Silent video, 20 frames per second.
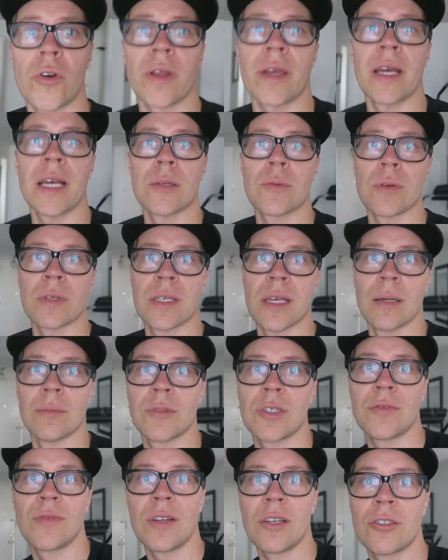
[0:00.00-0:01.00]
Morning guys, what's up?
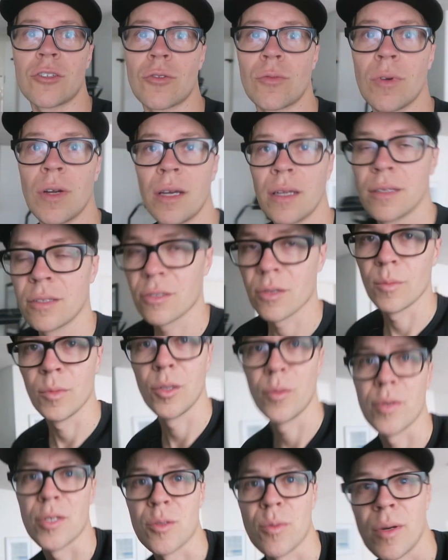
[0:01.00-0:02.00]
Just finished a run, so I'm a
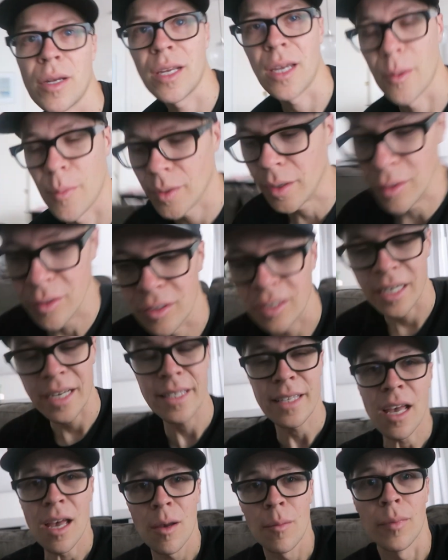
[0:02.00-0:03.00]
little bit sweaty, I
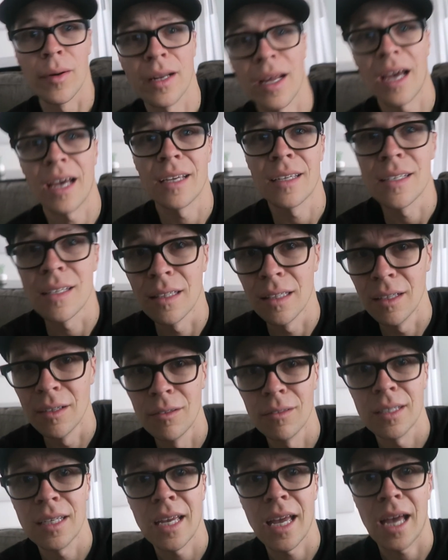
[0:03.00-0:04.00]
apologize, but I
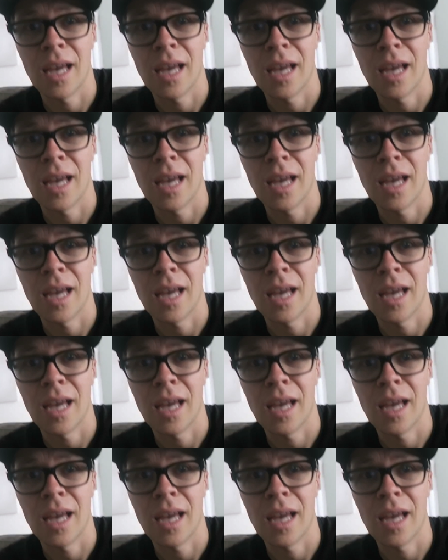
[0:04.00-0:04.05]
literally